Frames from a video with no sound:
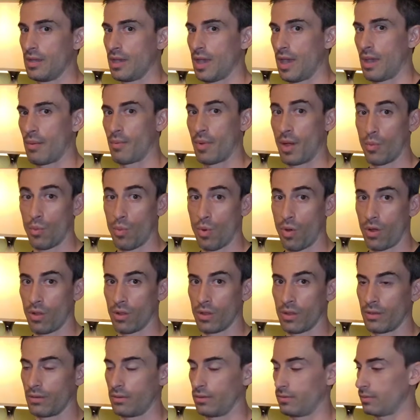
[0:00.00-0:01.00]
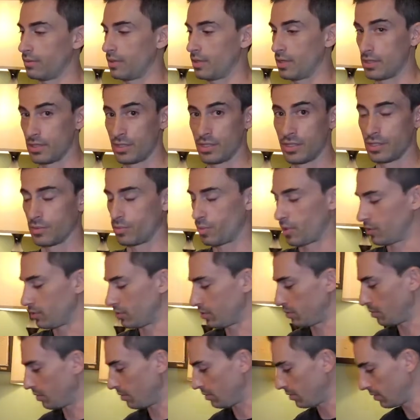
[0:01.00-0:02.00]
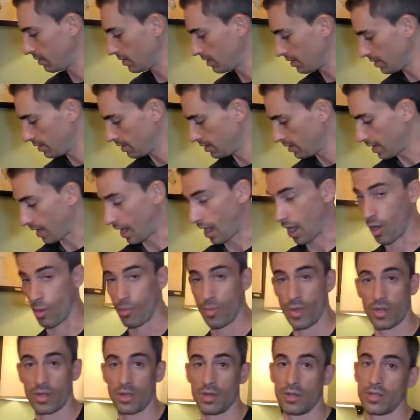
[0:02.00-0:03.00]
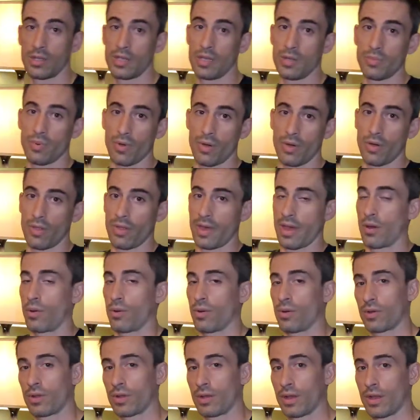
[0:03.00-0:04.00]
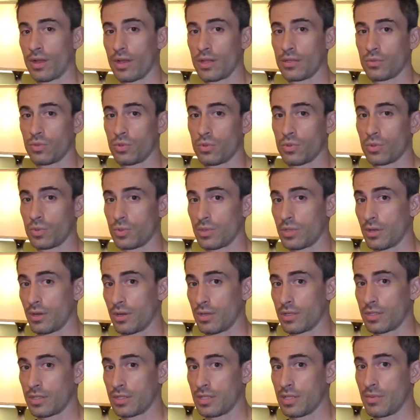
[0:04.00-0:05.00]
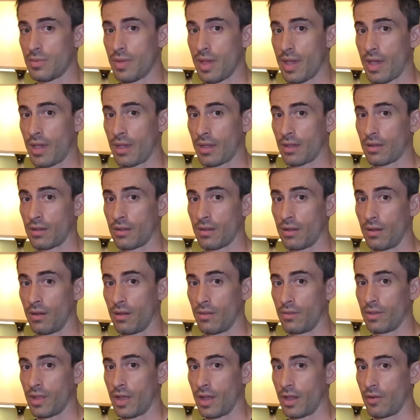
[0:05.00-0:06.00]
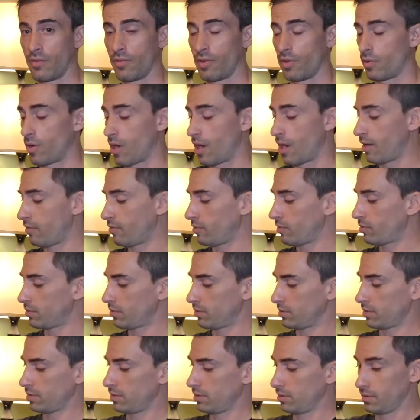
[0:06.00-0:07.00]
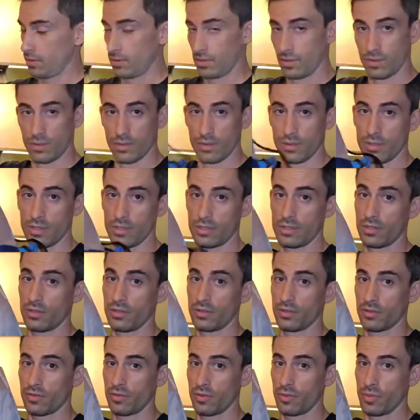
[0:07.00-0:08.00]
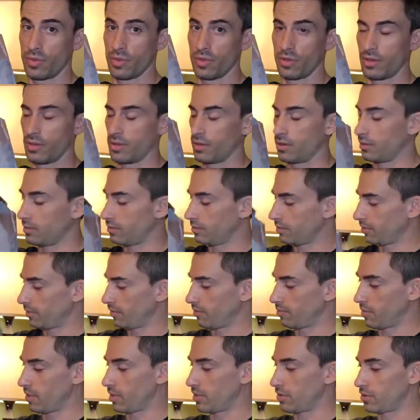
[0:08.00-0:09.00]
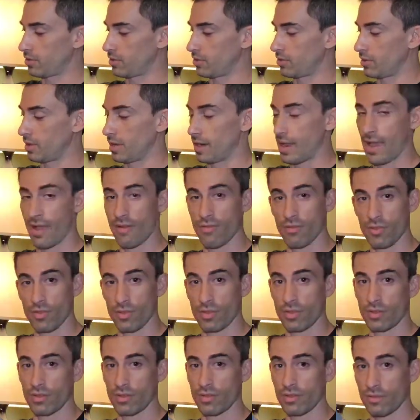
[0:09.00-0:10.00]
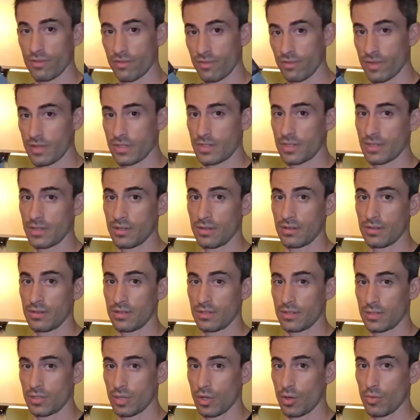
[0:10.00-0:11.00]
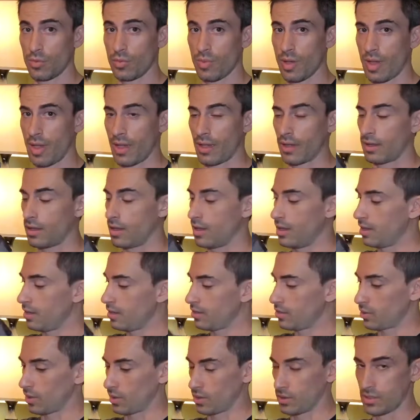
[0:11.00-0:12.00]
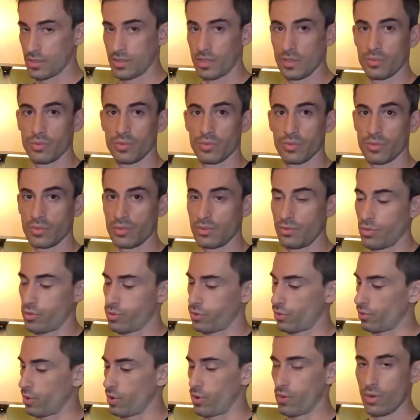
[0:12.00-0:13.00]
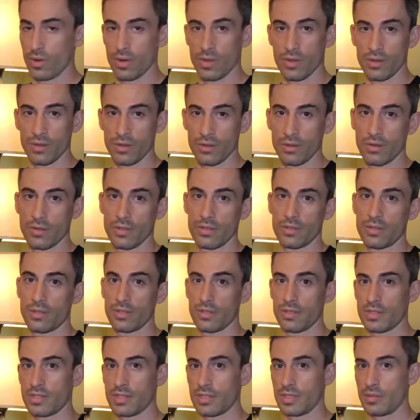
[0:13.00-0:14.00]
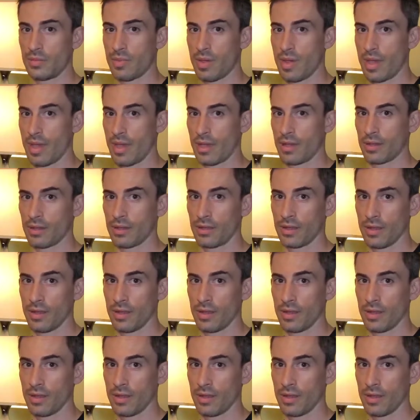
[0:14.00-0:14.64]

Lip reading: and my wallet is disposable. How am I going to keep all that organized once we get our sea bag on night of arrival? This should look familiar. I've made sure that everything fits into this tote bag, so I can simply throw it into the sea bag